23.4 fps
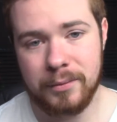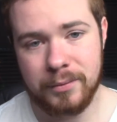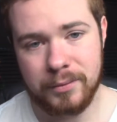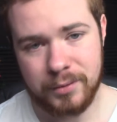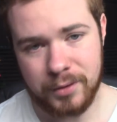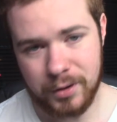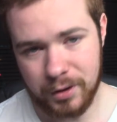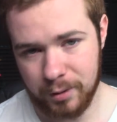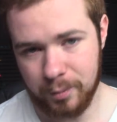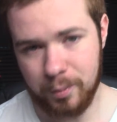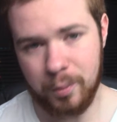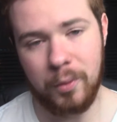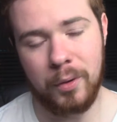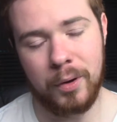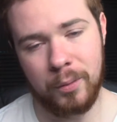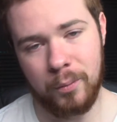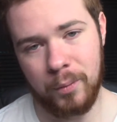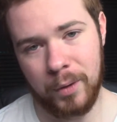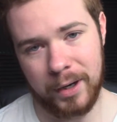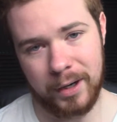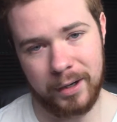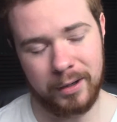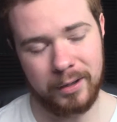To the point
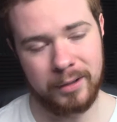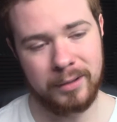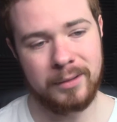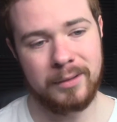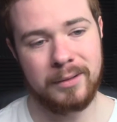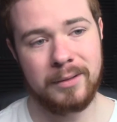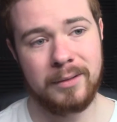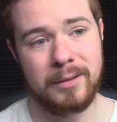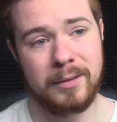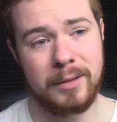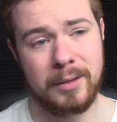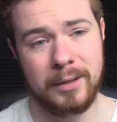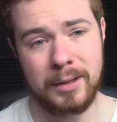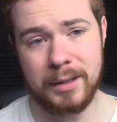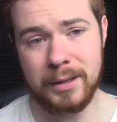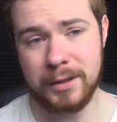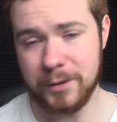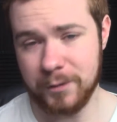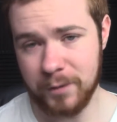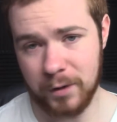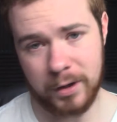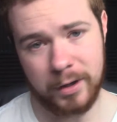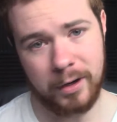where
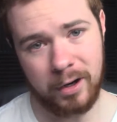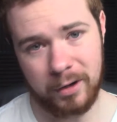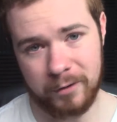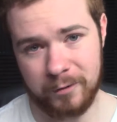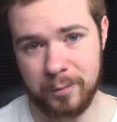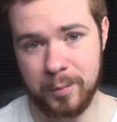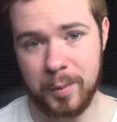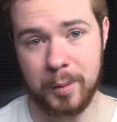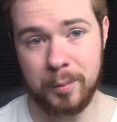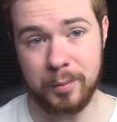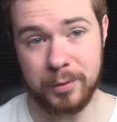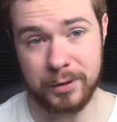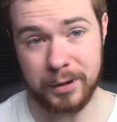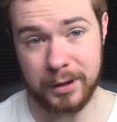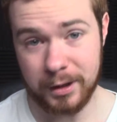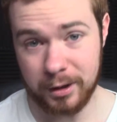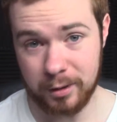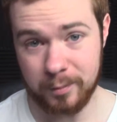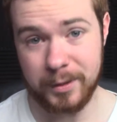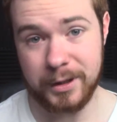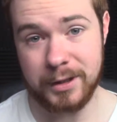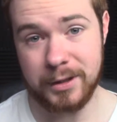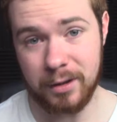it's very hard for people to
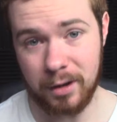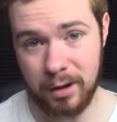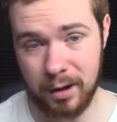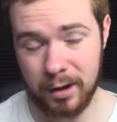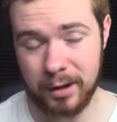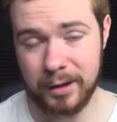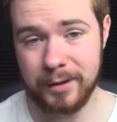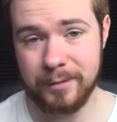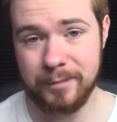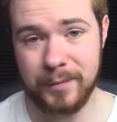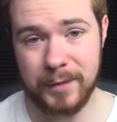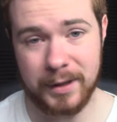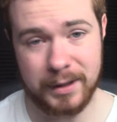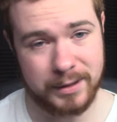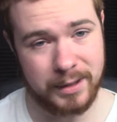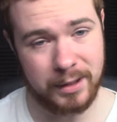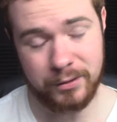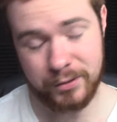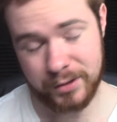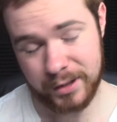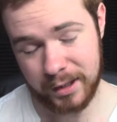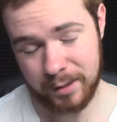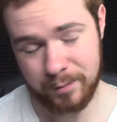hear me talk. It
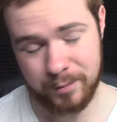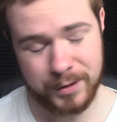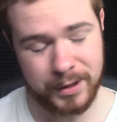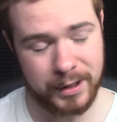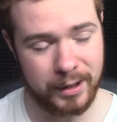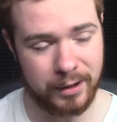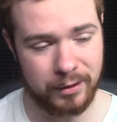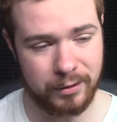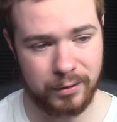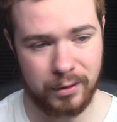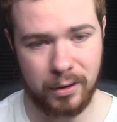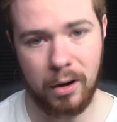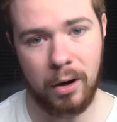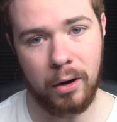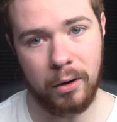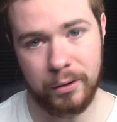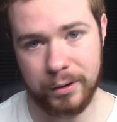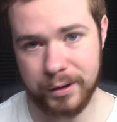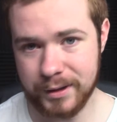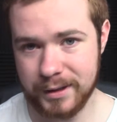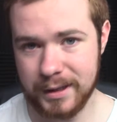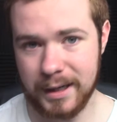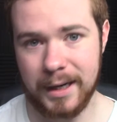sounds like I'm tired
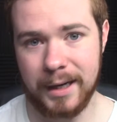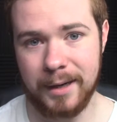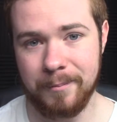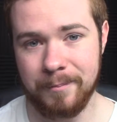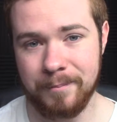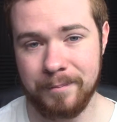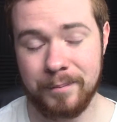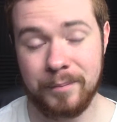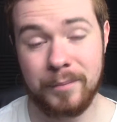all the time.